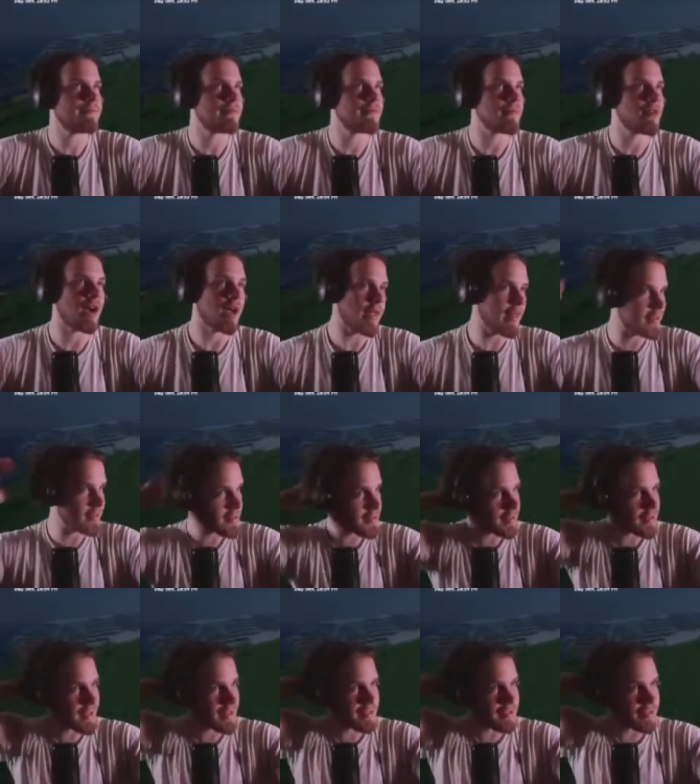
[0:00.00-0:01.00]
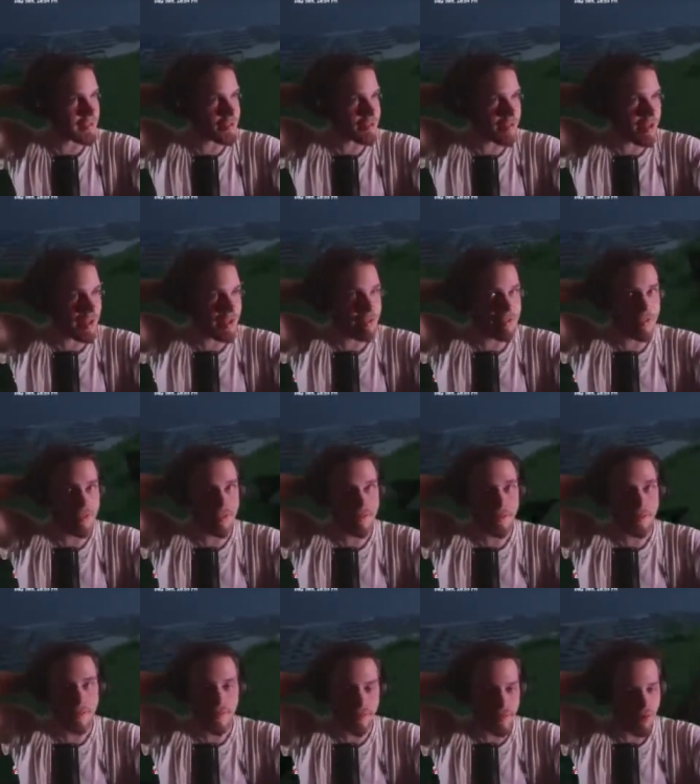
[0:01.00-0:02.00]
Alright, that's that's the strategy.
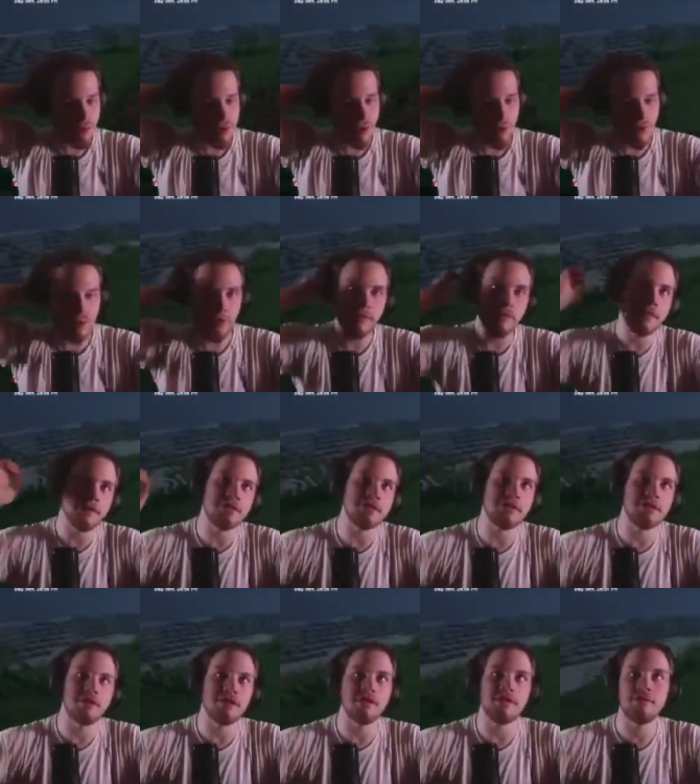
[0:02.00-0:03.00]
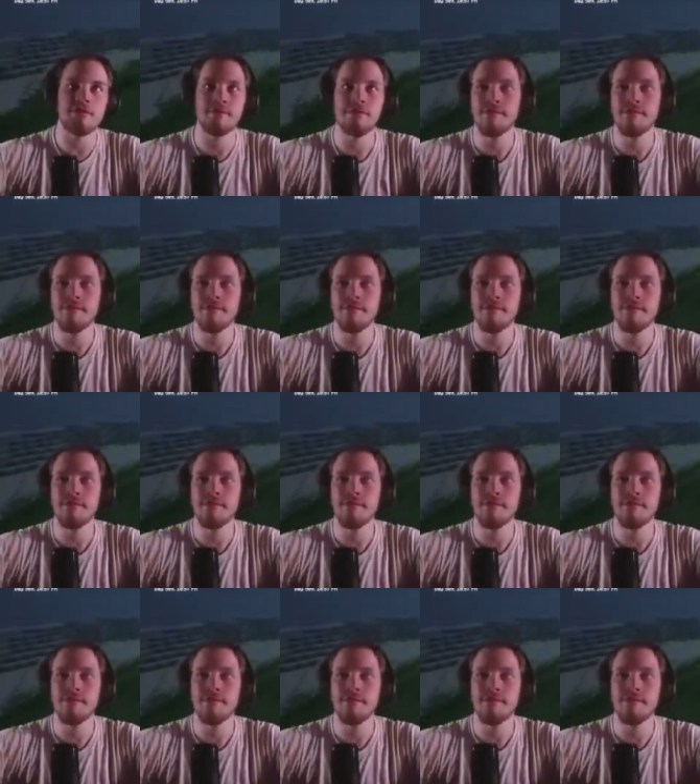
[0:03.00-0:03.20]
Join Group VC.